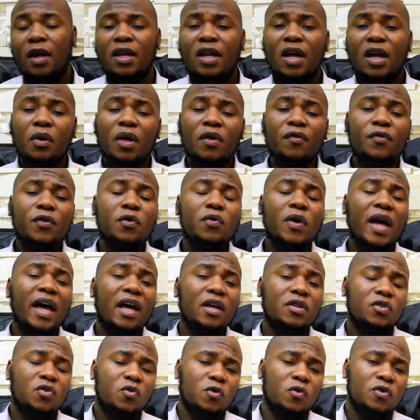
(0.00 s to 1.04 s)
Now, if you
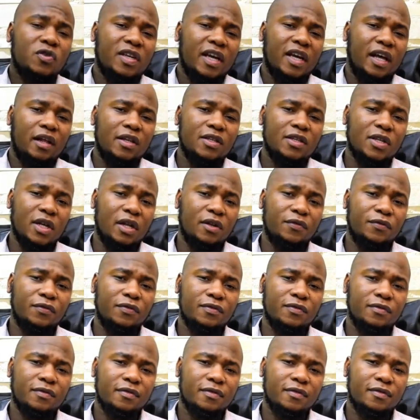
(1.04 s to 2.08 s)
ask
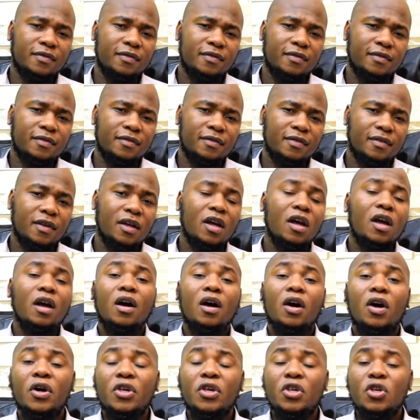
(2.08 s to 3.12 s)
yourself, are